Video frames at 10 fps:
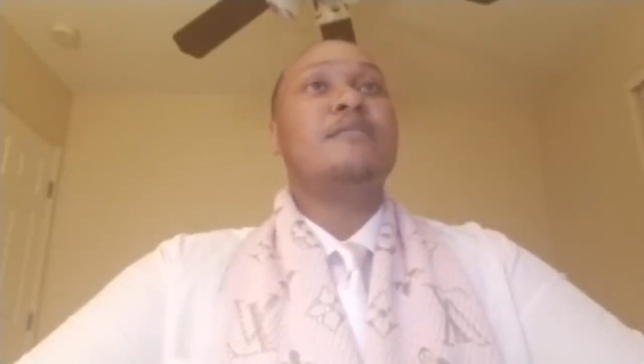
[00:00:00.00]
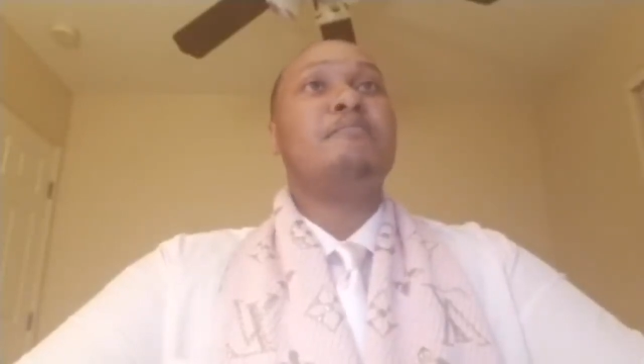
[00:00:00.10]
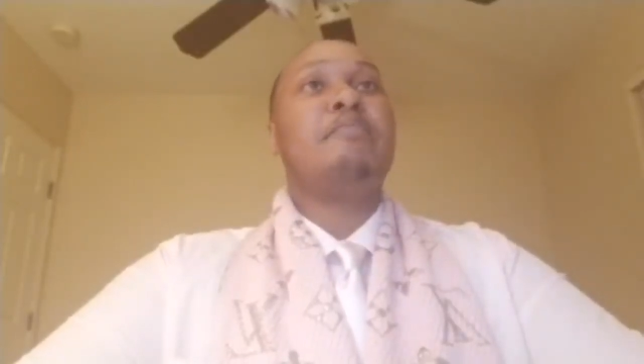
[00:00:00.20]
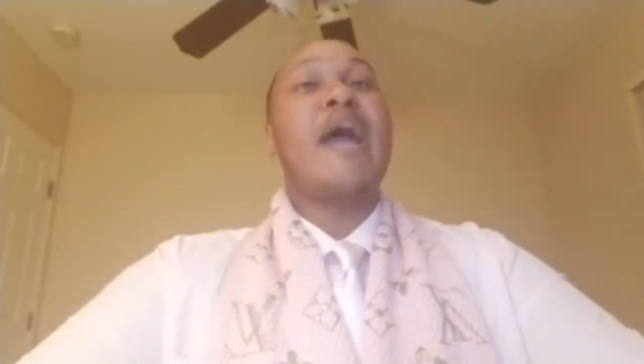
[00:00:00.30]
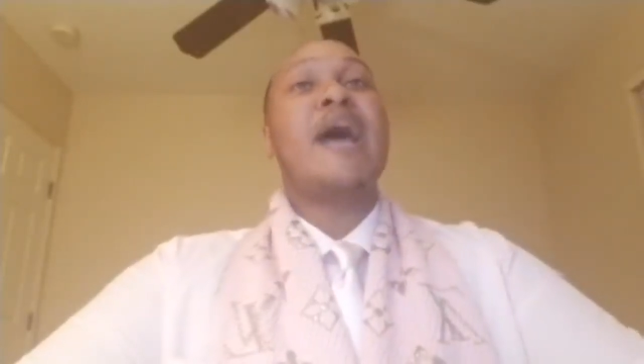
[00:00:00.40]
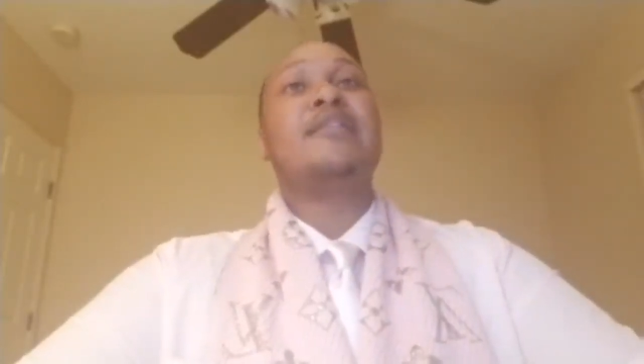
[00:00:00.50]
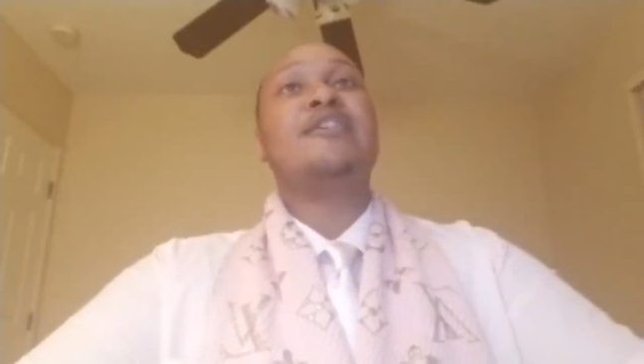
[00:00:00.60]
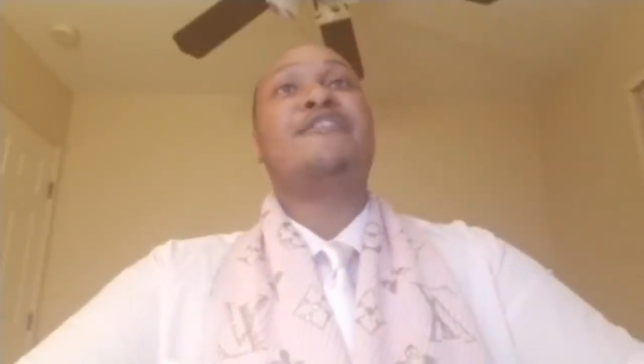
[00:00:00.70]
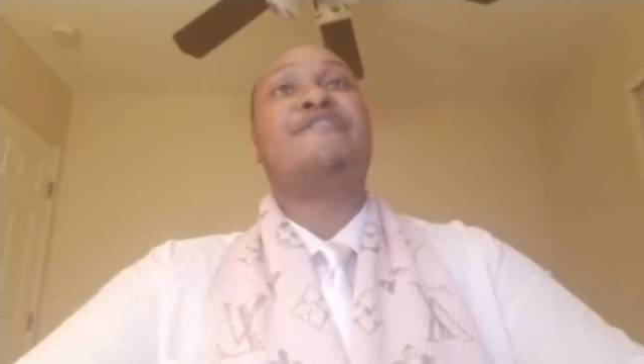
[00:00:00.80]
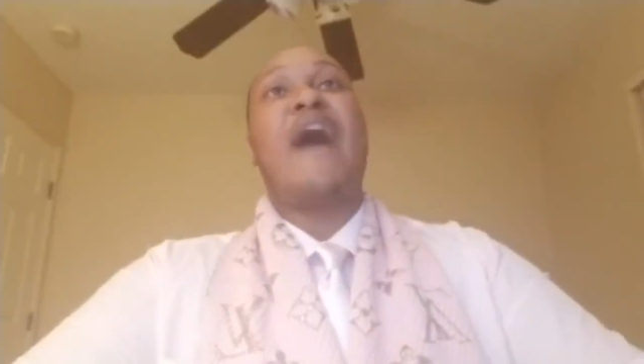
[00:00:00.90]

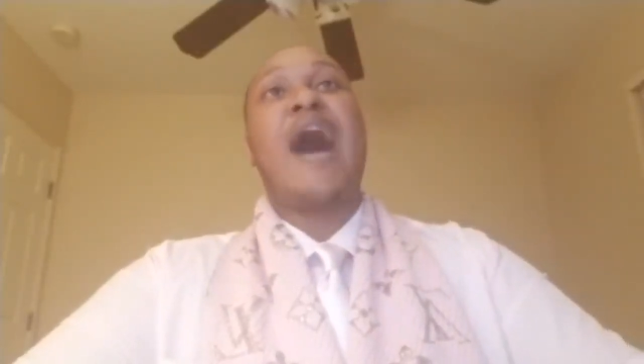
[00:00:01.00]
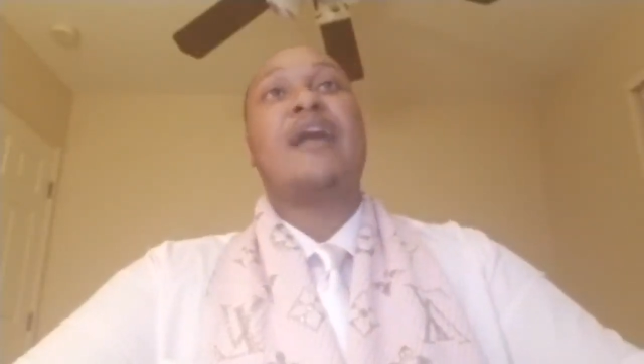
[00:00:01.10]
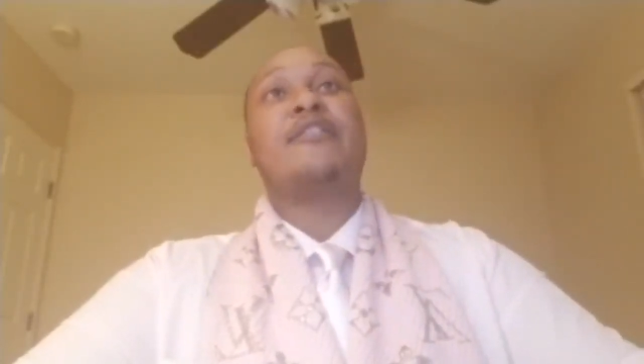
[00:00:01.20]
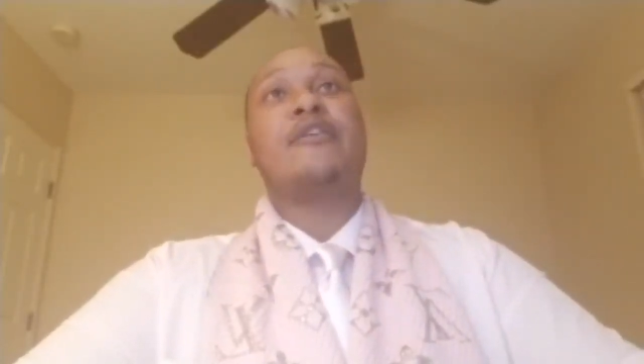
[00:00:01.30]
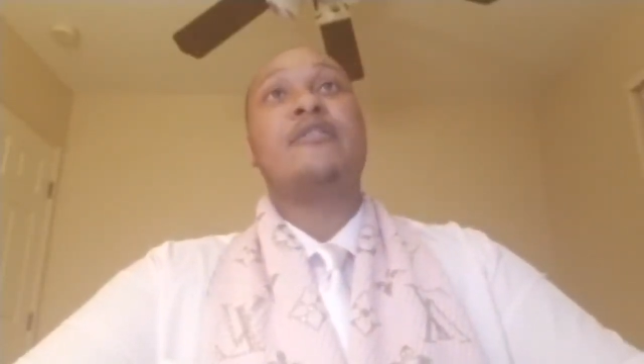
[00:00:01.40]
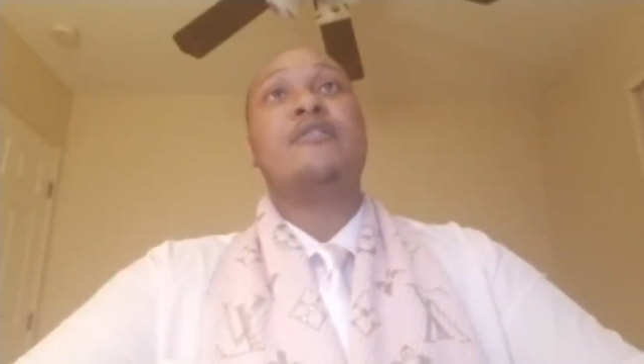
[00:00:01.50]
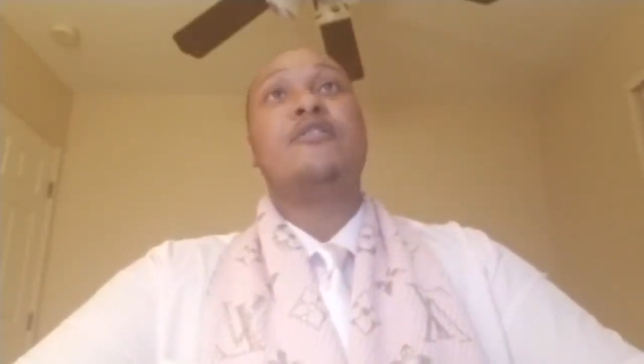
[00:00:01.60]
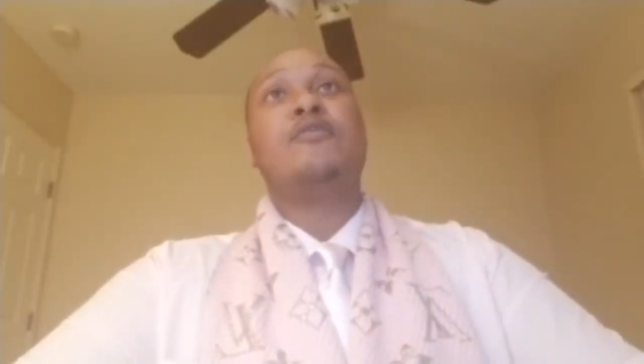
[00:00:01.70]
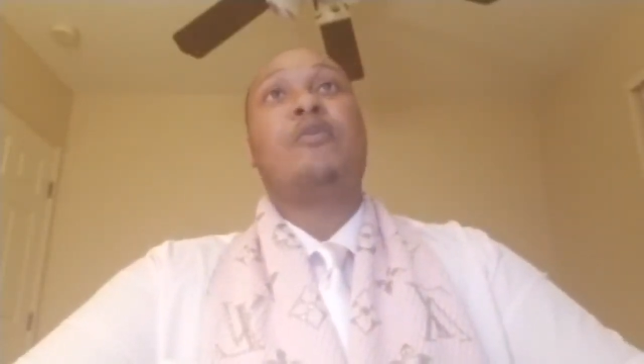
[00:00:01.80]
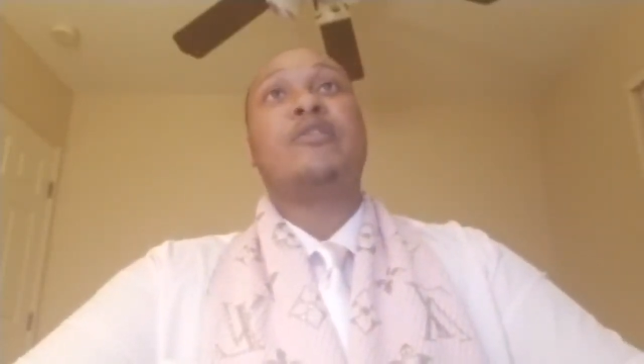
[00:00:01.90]
Bradley's father
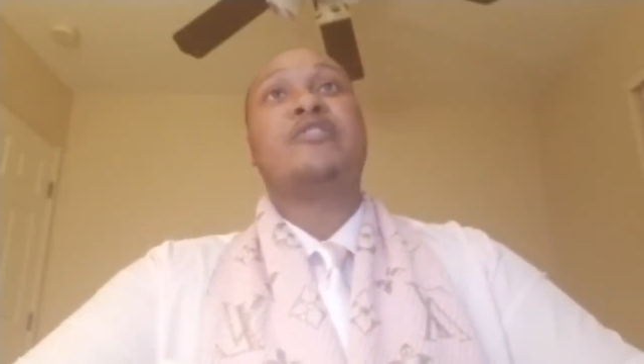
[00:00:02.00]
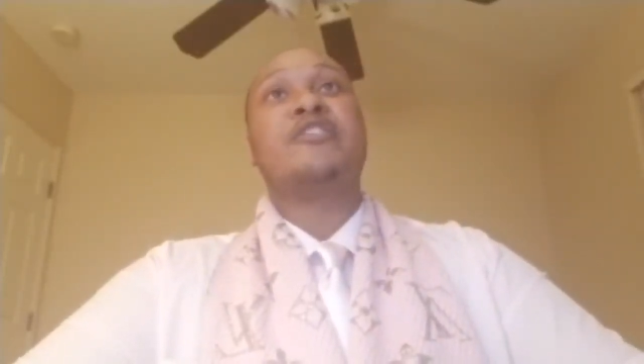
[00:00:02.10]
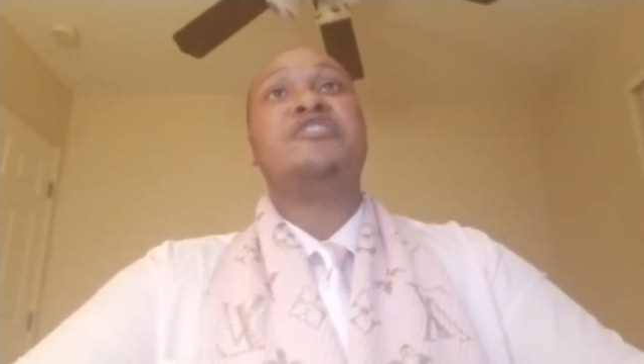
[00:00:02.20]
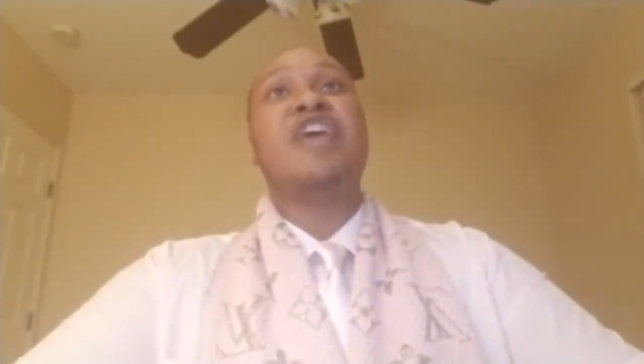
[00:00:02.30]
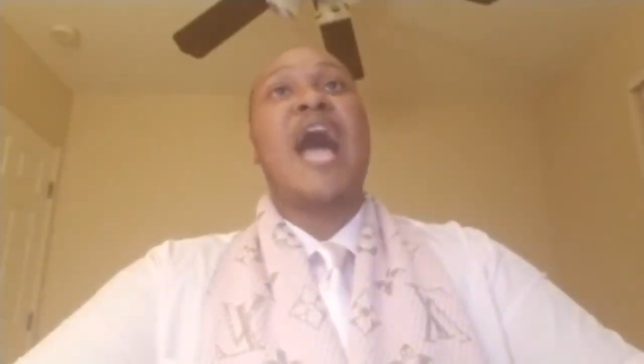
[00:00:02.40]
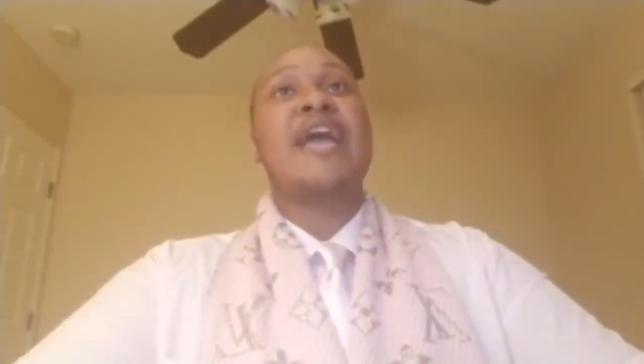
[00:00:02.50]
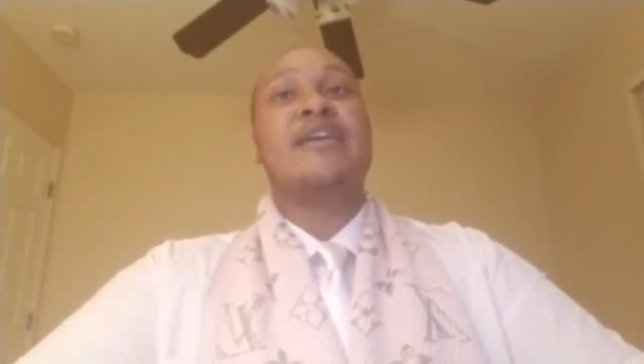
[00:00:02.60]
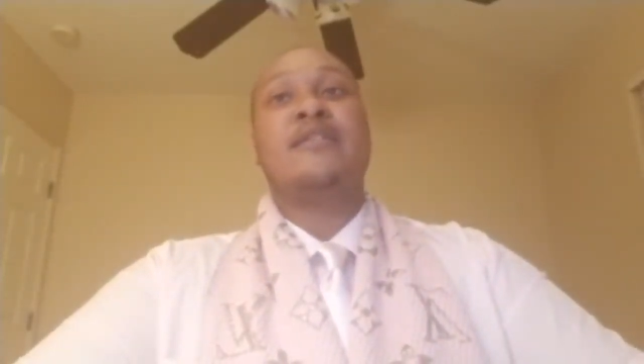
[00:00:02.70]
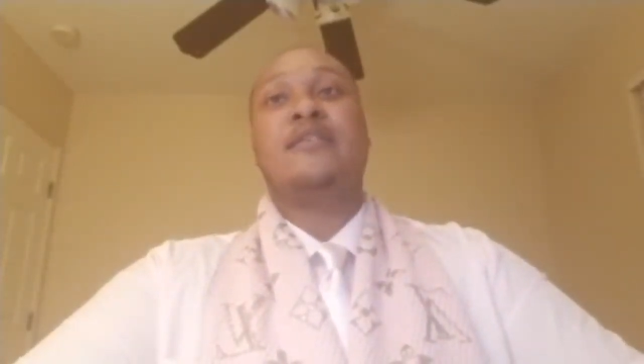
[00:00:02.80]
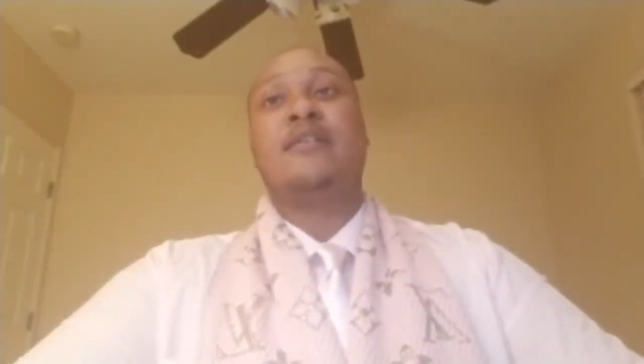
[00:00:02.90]
was a
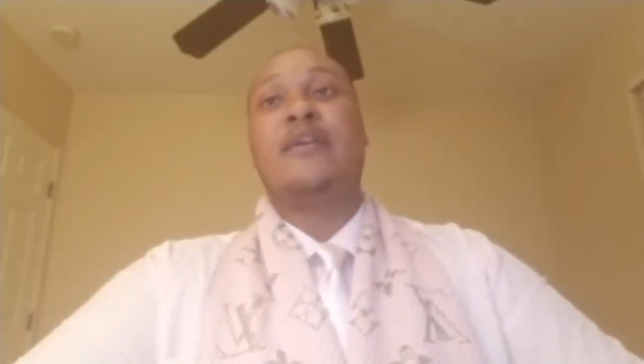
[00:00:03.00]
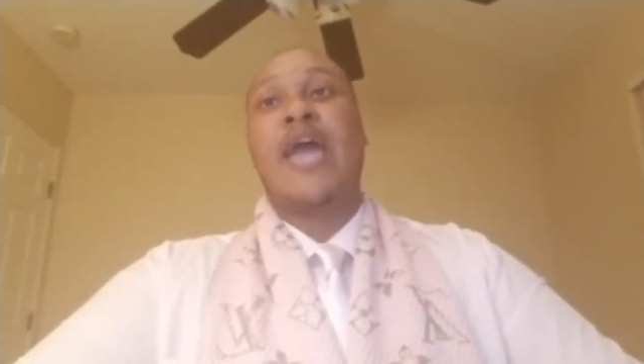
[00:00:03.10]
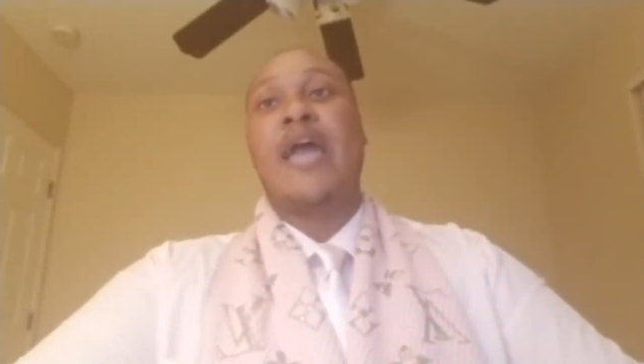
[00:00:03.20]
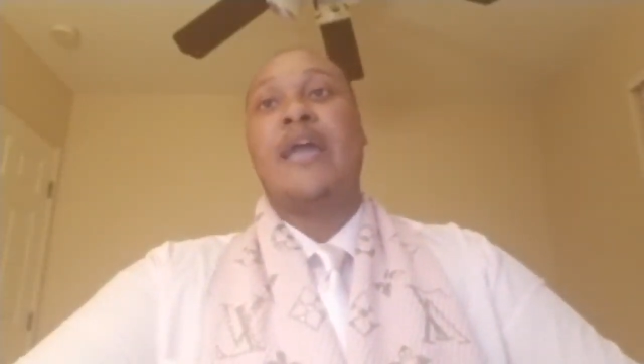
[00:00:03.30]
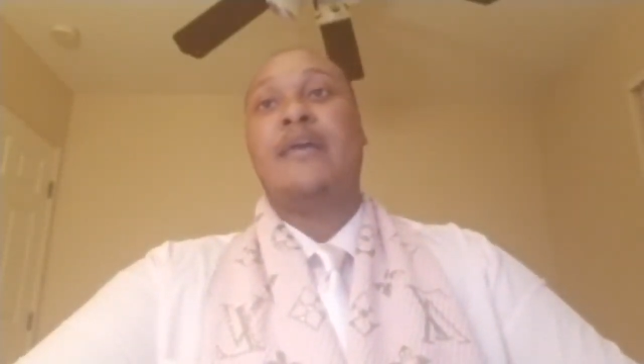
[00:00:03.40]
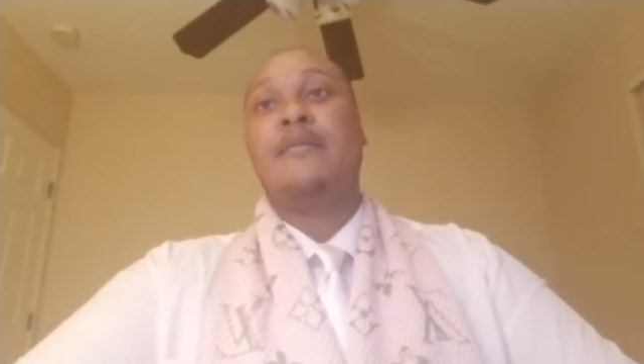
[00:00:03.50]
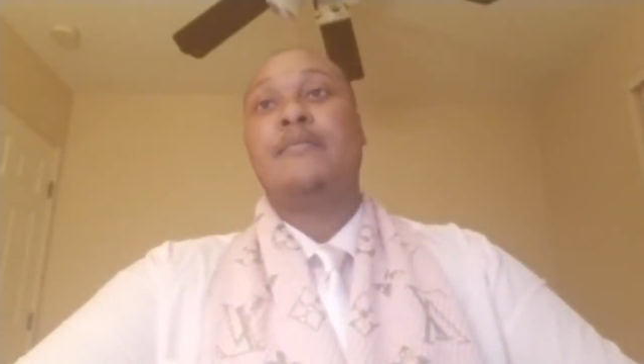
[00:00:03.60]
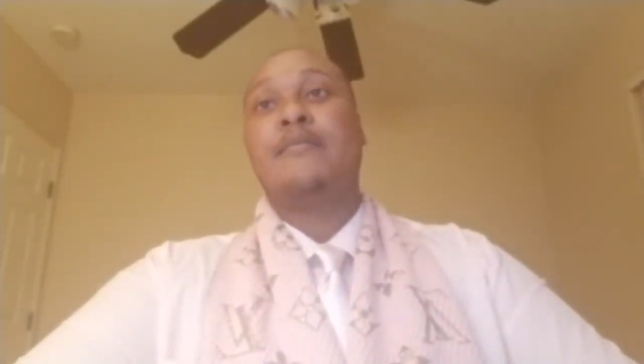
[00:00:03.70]
giant in the game.